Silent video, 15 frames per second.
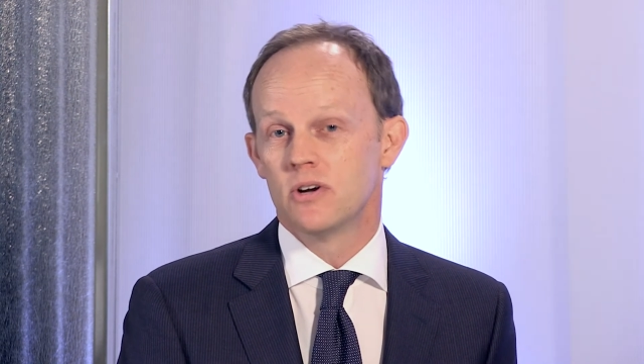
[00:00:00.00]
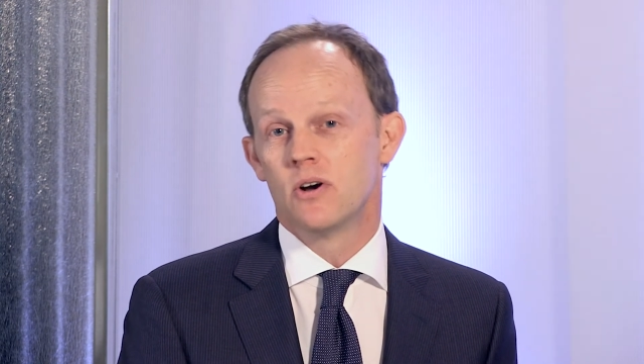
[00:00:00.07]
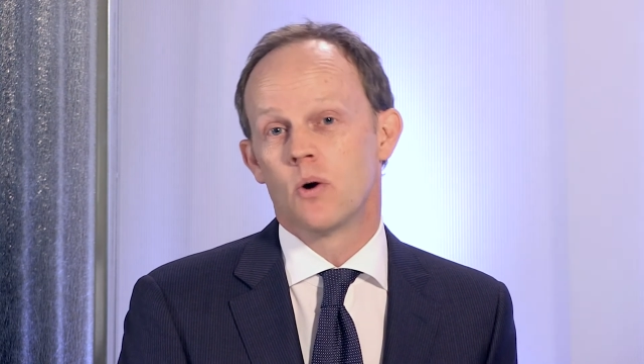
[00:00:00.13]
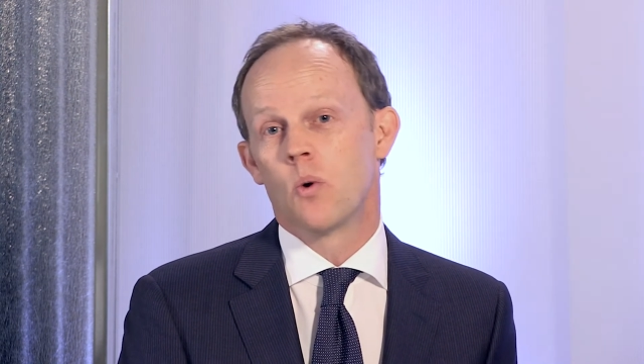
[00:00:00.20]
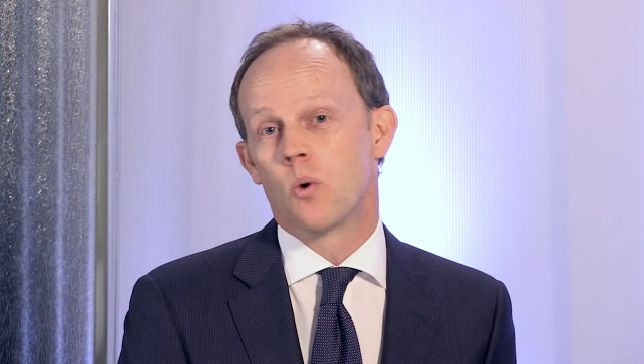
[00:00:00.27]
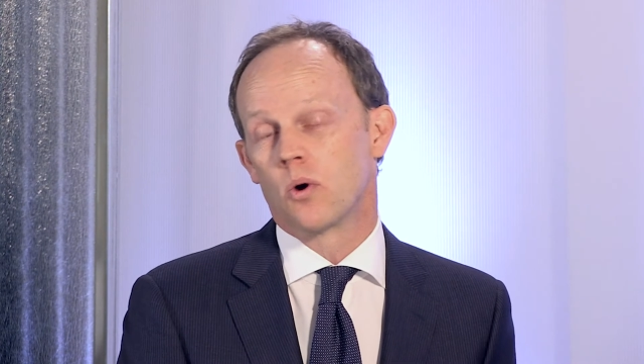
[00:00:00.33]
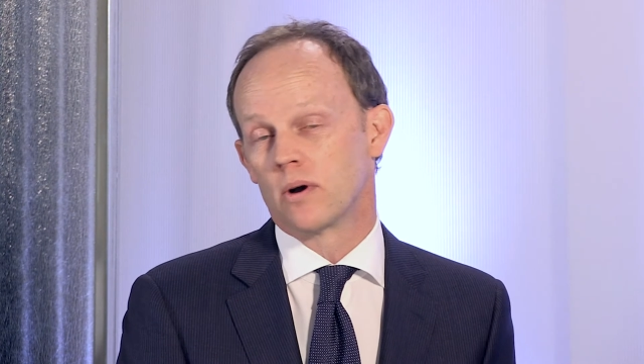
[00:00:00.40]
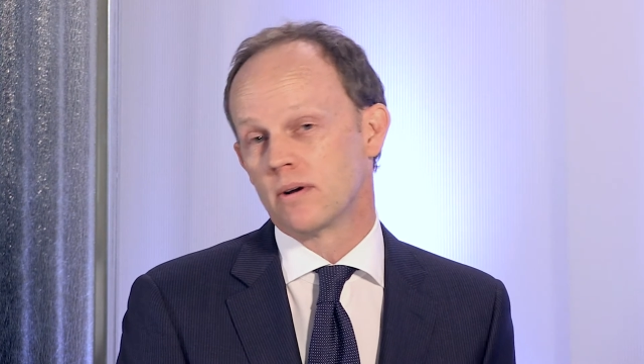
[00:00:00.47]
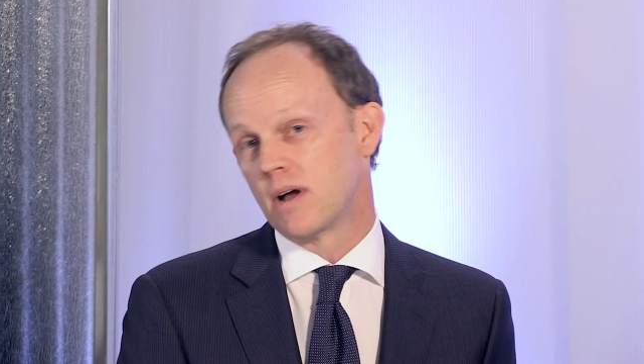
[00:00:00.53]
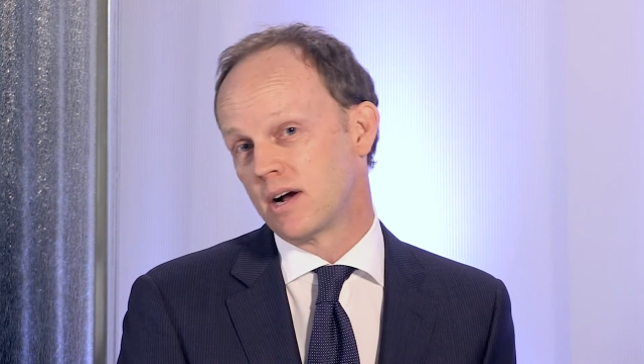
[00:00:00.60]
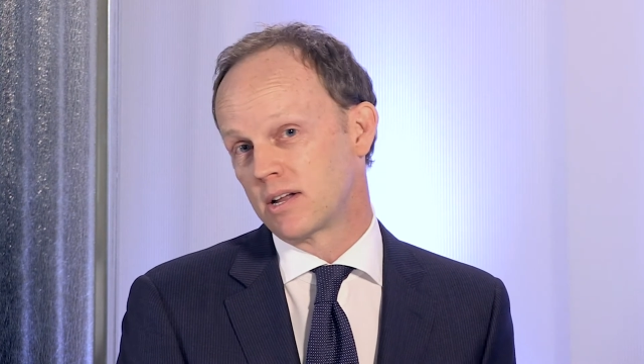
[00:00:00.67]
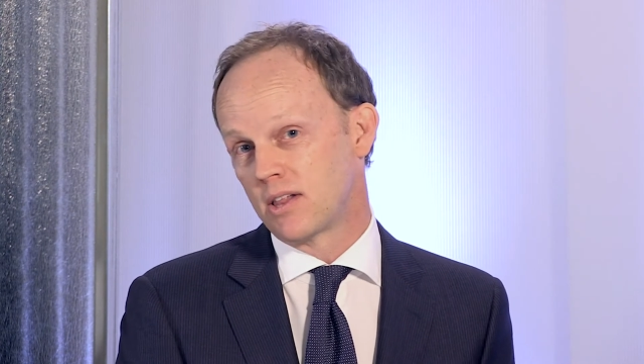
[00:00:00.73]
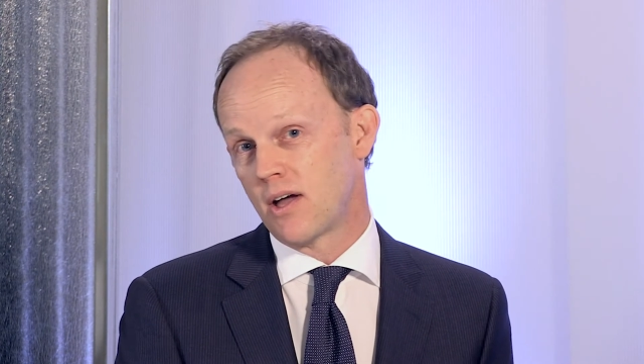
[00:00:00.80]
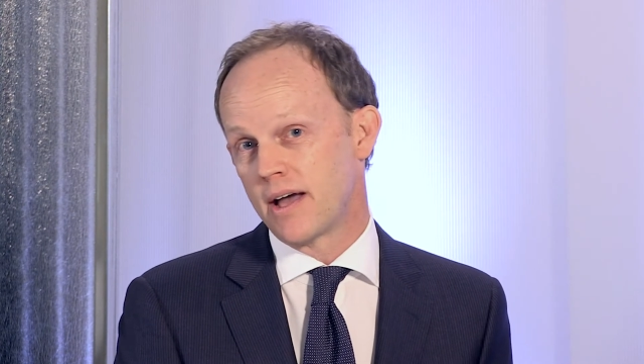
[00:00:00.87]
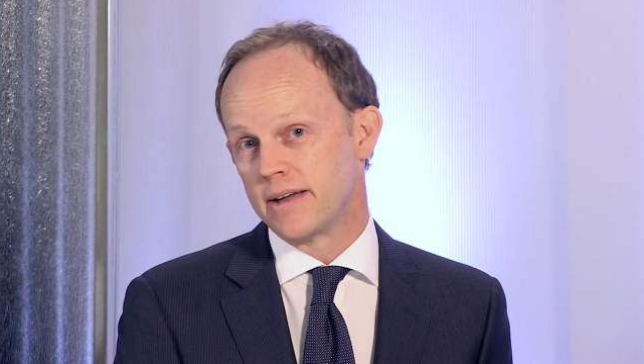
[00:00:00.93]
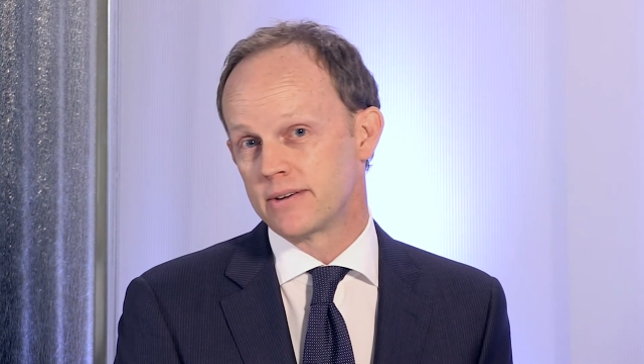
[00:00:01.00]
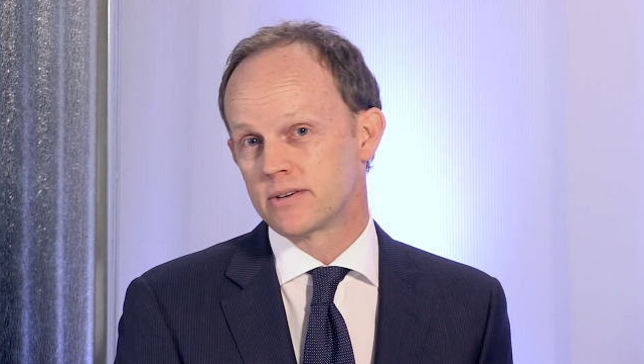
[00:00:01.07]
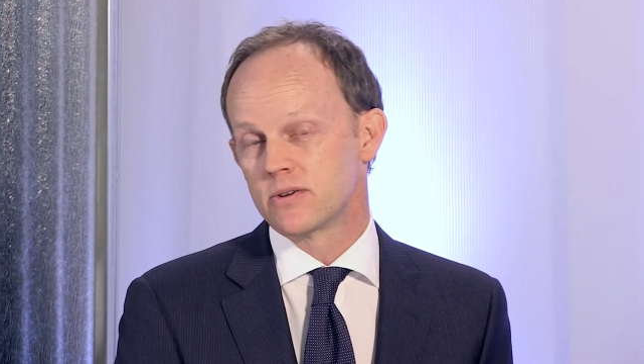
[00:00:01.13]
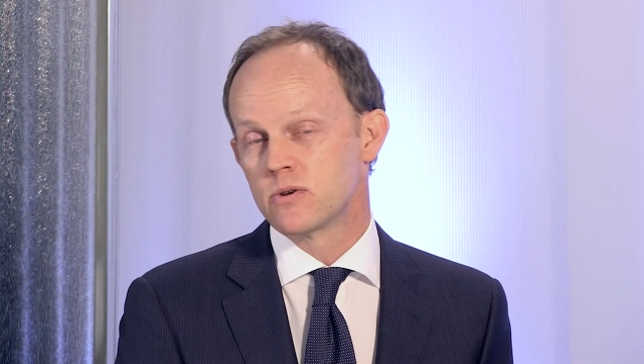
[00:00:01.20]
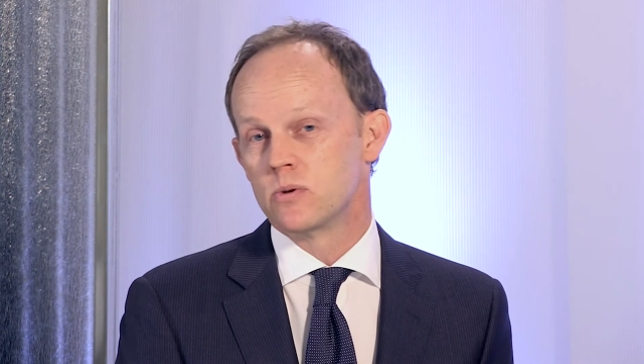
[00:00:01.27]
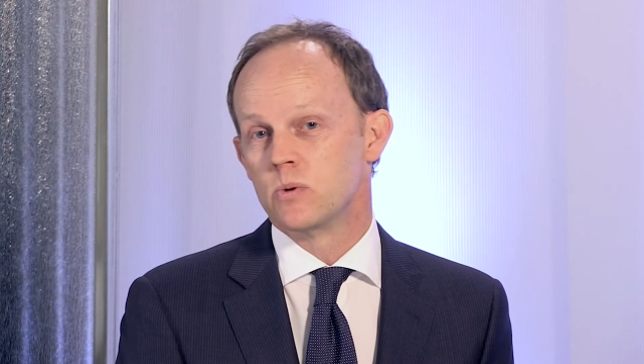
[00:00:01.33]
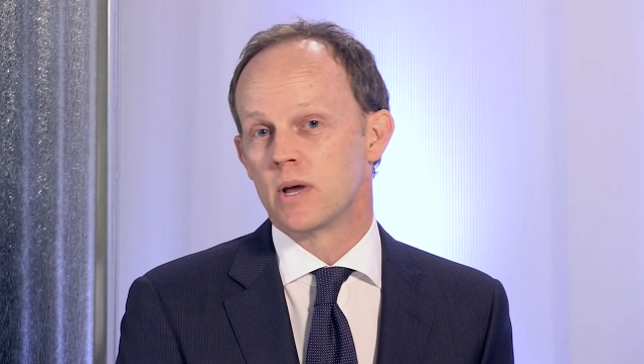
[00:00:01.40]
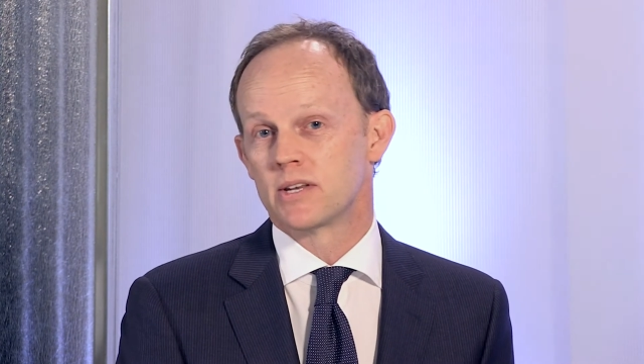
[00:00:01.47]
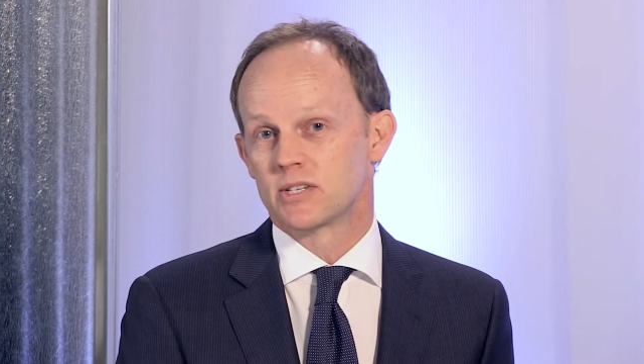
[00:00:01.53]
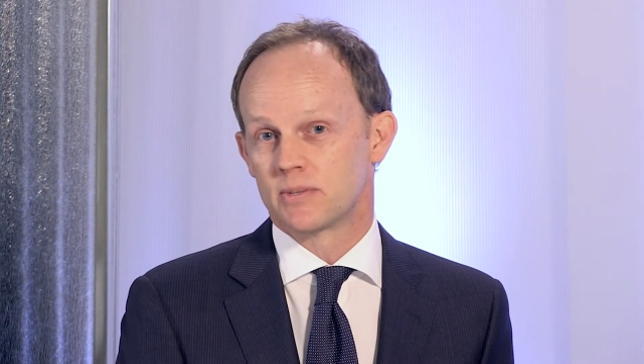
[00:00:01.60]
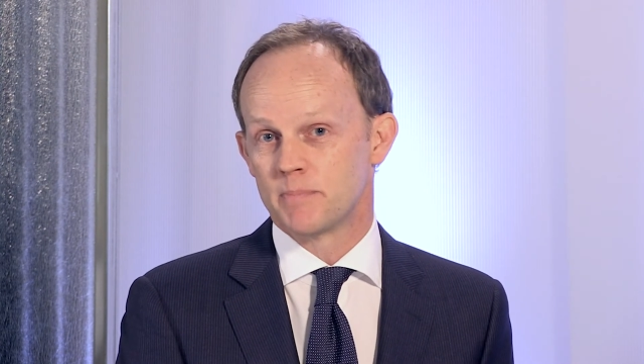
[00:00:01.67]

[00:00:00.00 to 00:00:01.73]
or a client who has